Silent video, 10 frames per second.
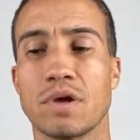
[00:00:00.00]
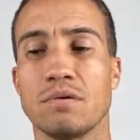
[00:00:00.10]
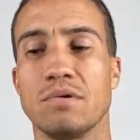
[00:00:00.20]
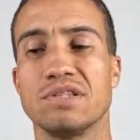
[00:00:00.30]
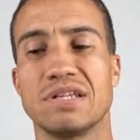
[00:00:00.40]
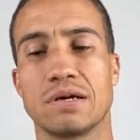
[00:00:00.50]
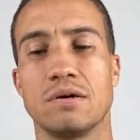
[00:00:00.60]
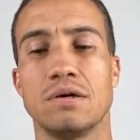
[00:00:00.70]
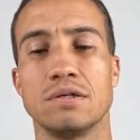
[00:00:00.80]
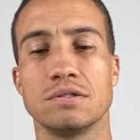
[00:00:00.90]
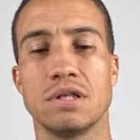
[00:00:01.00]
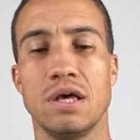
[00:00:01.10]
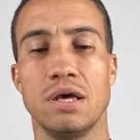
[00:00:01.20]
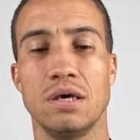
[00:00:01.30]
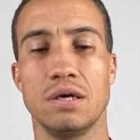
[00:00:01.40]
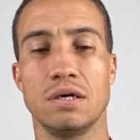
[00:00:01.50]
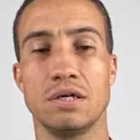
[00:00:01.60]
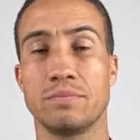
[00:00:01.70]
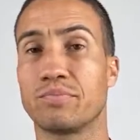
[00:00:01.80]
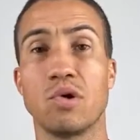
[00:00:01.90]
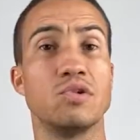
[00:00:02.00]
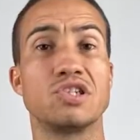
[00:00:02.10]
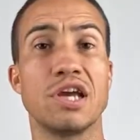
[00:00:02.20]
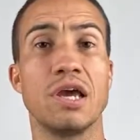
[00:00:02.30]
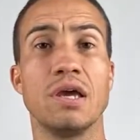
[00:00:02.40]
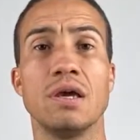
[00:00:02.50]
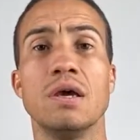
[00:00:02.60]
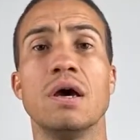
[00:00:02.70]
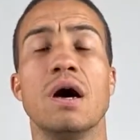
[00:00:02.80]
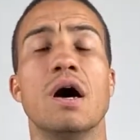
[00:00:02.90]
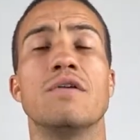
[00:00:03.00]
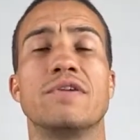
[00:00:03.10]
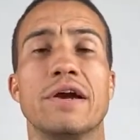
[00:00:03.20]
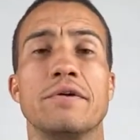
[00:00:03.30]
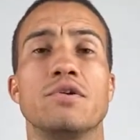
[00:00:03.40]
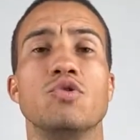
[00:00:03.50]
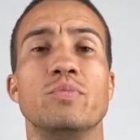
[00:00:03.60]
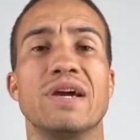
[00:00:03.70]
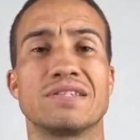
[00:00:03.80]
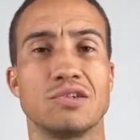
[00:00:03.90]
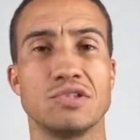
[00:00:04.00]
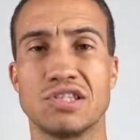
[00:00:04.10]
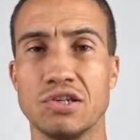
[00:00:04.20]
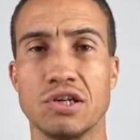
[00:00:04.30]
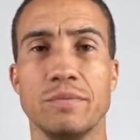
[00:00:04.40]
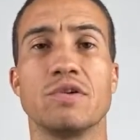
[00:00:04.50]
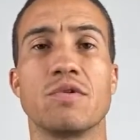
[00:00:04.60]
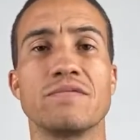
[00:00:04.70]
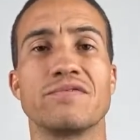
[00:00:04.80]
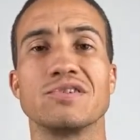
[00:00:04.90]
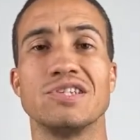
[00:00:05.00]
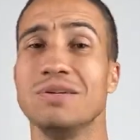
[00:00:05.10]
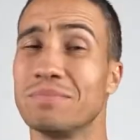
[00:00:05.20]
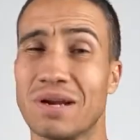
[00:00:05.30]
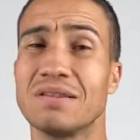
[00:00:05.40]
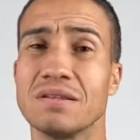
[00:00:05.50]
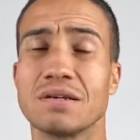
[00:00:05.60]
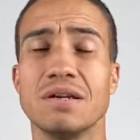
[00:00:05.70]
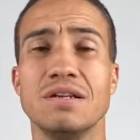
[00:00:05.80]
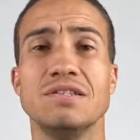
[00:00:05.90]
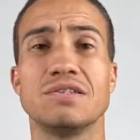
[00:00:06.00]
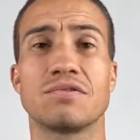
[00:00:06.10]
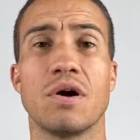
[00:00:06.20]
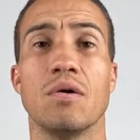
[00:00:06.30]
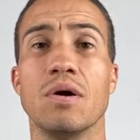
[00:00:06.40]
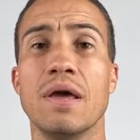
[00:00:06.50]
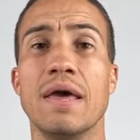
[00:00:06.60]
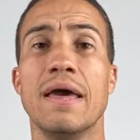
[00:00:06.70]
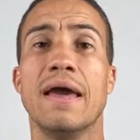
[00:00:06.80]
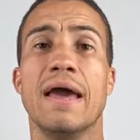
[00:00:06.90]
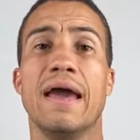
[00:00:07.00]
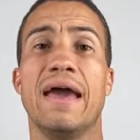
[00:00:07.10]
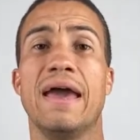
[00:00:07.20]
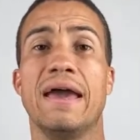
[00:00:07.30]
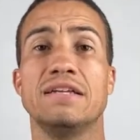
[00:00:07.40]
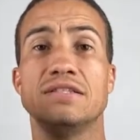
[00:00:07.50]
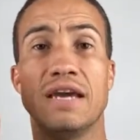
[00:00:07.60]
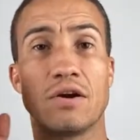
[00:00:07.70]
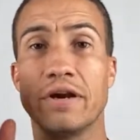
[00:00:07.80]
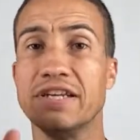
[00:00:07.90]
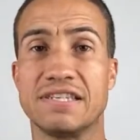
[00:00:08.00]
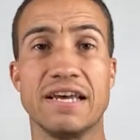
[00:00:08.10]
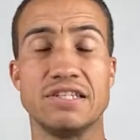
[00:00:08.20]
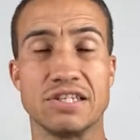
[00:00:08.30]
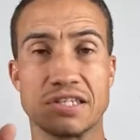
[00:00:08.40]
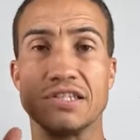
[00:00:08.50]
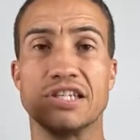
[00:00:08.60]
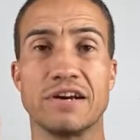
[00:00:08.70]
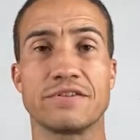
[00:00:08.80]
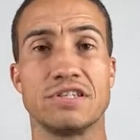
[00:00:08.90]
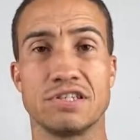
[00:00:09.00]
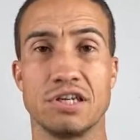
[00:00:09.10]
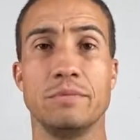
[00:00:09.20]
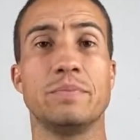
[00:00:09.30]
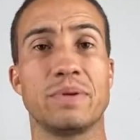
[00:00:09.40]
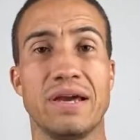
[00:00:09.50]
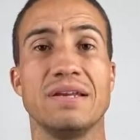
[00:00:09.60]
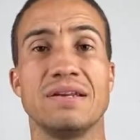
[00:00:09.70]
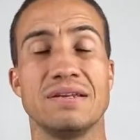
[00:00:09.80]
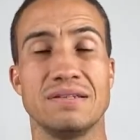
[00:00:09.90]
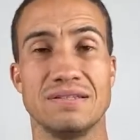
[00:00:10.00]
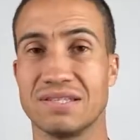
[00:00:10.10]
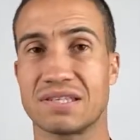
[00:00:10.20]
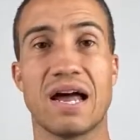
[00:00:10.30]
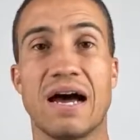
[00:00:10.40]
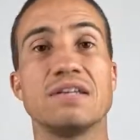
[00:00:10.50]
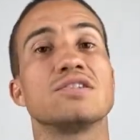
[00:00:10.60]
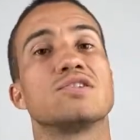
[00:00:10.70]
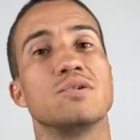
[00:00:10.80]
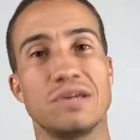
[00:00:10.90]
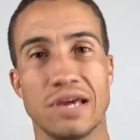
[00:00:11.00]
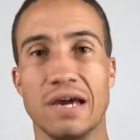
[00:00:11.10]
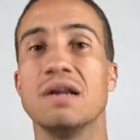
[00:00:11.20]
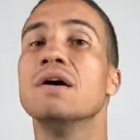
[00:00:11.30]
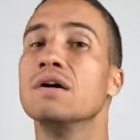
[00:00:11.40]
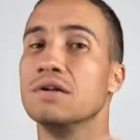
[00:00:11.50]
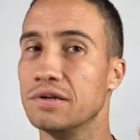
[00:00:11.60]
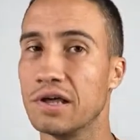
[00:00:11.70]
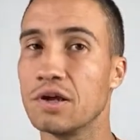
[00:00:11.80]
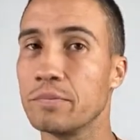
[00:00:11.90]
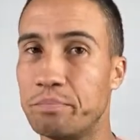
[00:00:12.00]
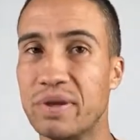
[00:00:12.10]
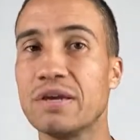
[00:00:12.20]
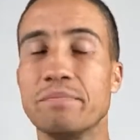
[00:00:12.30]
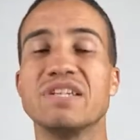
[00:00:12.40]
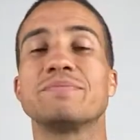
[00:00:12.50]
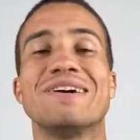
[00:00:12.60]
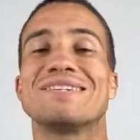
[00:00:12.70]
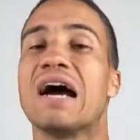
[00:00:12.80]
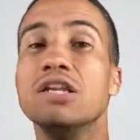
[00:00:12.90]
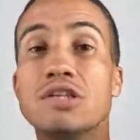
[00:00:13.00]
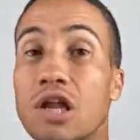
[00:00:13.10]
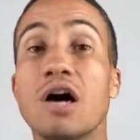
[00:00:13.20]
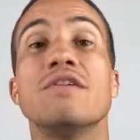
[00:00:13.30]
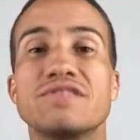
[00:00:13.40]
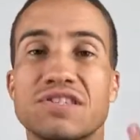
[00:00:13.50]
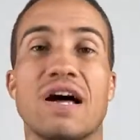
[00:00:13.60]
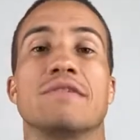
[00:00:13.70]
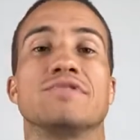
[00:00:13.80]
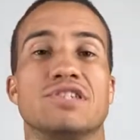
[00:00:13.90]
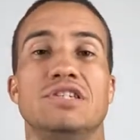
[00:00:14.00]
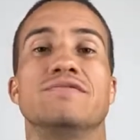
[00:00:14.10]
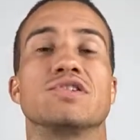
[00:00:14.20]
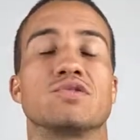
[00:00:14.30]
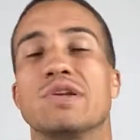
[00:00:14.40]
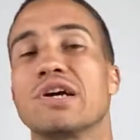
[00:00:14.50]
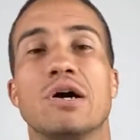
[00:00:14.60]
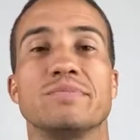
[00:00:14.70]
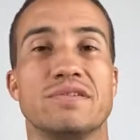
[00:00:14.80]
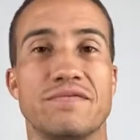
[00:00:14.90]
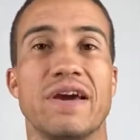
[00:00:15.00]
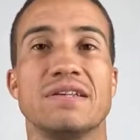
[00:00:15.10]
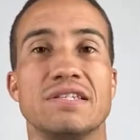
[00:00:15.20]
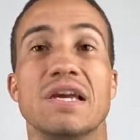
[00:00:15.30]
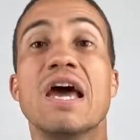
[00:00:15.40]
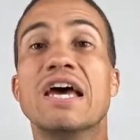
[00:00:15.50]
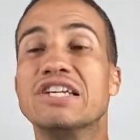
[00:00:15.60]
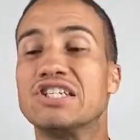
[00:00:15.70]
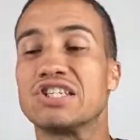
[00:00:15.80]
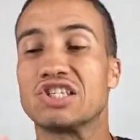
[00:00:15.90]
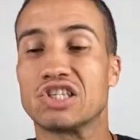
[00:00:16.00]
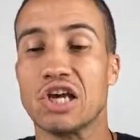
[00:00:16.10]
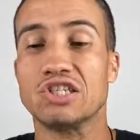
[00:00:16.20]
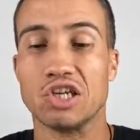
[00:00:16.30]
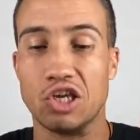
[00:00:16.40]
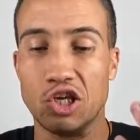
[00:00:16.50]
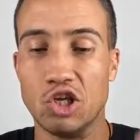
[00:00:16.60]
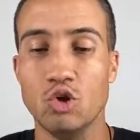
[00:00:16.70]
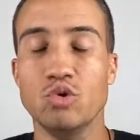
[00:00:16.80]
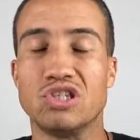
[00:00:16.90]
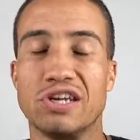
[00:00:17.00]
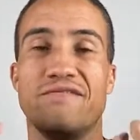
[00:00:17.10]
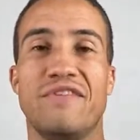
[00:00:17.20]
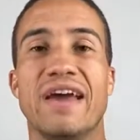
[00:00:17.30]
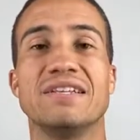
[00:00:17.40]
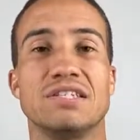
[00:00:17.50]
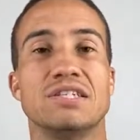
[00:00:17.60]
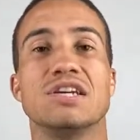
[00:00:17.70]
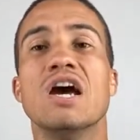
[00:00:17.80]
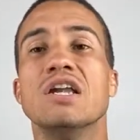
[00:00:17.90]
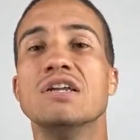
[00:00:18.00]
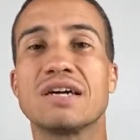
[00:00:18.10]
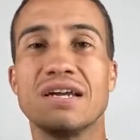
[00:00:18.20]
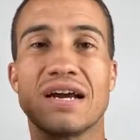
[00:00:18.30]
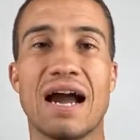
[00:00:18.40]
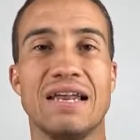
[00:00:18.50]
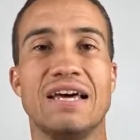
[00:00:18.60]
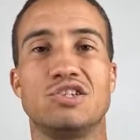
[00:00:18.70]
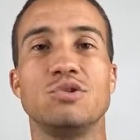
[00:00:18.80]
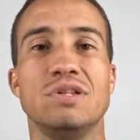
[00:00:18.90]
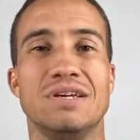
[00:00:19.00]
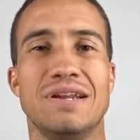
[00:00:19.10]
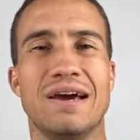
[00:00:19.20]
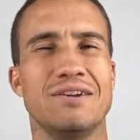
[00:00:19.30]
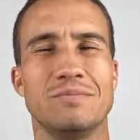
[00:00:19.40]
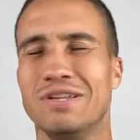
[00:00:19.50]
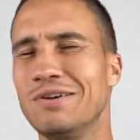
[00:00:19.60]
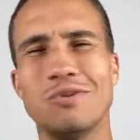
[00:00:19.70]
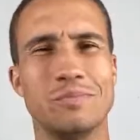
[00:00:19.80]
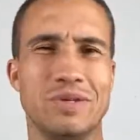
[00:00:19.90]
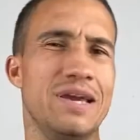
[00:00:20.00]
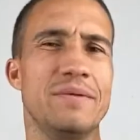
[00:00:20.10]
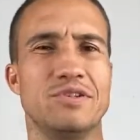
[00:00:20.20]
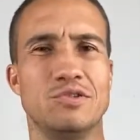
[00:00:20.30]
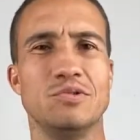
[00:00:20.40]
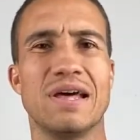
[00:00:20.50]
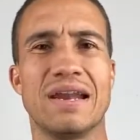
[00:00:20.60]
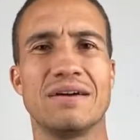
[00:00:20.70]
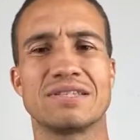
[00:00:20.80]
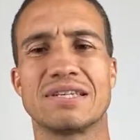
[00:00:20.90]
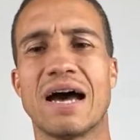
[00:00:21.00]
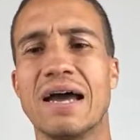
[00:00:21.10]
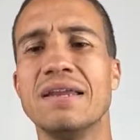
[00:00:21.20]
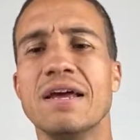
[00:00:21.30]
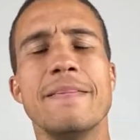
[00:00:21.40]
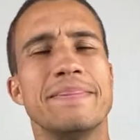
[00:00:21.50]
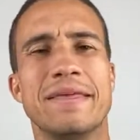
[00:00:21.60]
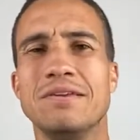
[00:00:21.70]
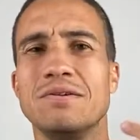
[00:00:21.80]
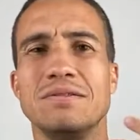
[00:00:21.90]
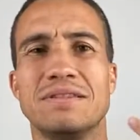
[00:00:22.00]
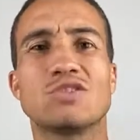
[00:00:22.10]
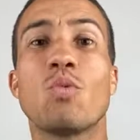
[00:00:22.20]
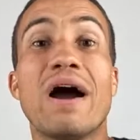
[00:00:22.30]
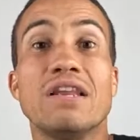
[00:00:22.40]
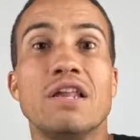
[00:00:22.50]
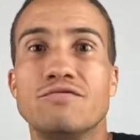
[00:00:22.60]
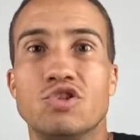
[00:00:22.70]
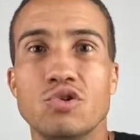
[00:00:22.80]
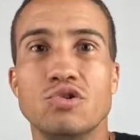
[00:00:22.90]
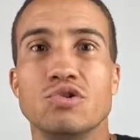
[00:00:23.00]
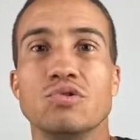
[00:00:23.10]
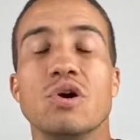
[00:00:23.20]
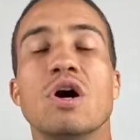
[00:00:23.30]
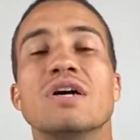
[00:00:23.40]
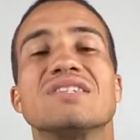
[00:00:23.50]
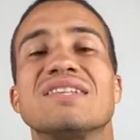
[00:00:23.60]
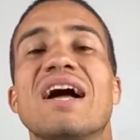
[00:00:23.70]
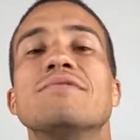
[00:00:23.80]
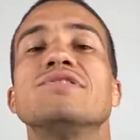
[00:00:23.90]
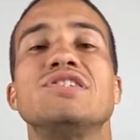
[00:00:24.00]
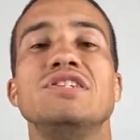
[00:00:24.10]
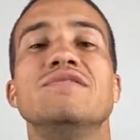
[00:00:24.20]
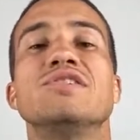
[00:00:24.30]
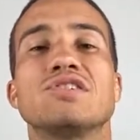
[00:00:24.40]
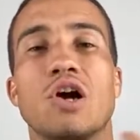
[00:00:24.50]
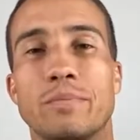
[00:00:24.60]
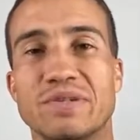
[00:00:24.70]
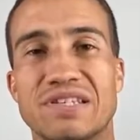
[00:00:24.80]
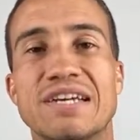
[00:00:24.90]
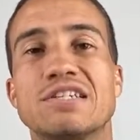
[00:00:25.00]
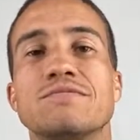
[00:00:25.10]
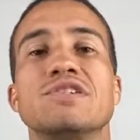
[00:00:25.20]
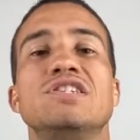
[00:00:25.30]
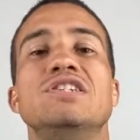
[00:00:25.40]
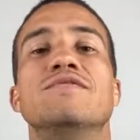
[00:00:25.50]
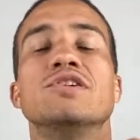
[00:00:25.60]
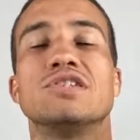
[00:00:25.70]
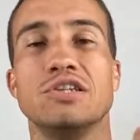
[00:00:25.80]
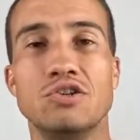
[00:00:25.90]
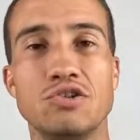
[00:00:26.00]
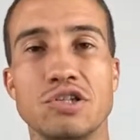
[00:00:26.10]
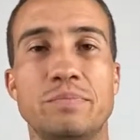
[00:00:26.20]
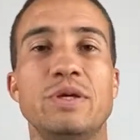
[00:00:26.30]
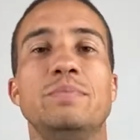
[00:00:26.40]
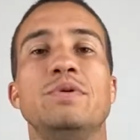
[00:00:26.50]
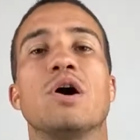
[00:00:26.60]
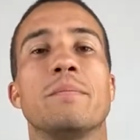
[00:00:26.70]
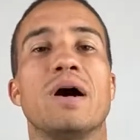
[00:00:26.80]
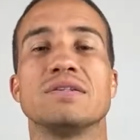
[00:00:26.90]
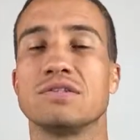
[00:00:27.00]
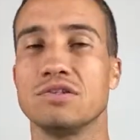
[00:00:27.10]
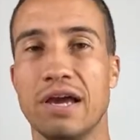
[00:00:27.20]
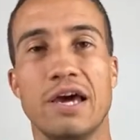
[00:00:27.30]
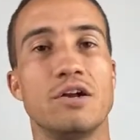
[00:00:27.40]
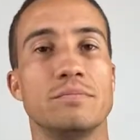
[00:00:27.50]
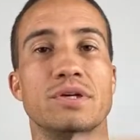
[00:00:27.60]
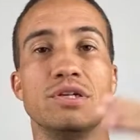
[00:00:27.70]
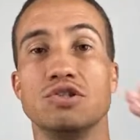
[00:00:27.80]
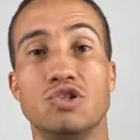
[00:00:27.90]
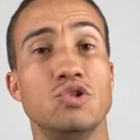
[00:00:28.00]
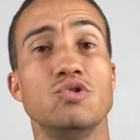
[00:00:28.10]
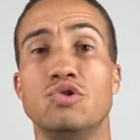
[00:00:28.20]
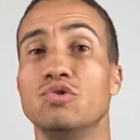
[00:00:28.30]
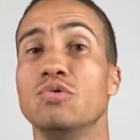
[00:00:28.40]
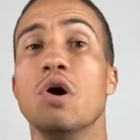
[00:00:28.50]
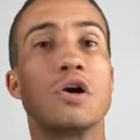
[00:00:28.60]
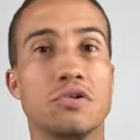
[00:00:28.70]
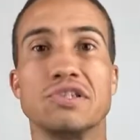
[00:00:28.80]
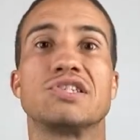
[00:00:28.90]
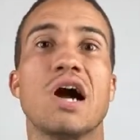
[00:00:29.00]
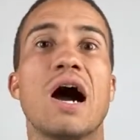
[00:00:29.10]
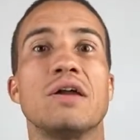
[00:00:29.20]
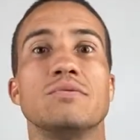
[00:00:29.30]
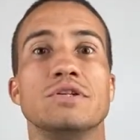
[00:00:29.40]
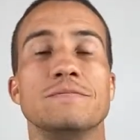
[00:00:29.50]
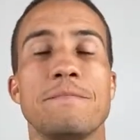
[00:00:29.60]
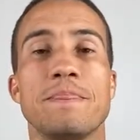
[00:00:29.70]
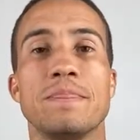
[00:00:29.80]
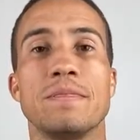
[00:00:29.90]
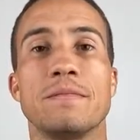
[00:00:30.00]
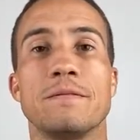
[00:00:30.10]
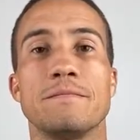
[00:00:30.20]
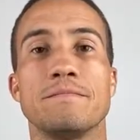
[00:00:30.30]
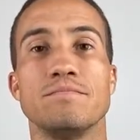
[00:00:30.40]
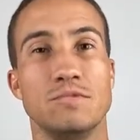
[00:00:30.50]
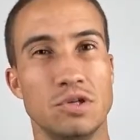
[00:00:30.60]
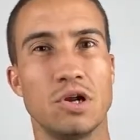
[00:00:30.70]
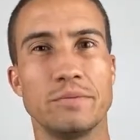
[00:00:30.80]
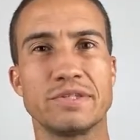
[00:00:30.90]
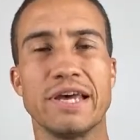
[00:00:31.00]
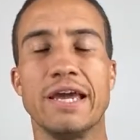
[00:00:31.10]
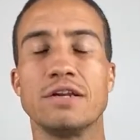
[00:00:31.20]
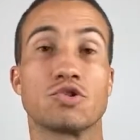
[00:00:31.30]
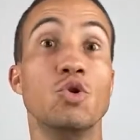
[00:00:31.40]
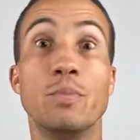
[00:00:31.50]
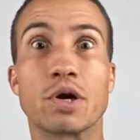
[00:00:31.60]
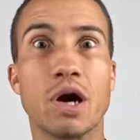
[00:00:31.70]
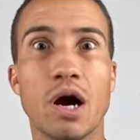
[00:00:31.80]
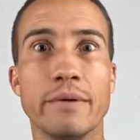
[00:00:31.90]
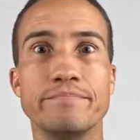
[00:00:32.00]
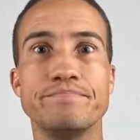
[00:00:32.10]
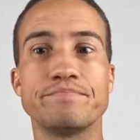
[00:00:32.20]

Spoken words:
what's that called? A protege of Gary Kubiak. So it's still going to be a run-first team, but I think they're going to need to throw. And they already said Justin Jefferson is going to be playing the slot. So again, another big mismatch. I love slot receivers when it comes to fantasy. It's just such a huge advantage. Look at a guy like Julian Edelman. He wouldn't be able to do that outside. That's why I love Juju. Slot receivers are possession receivers. They're usually PPR monster. Edelman, Juju, Chris Godwin. You know what I'm saying? Cooper Kupp.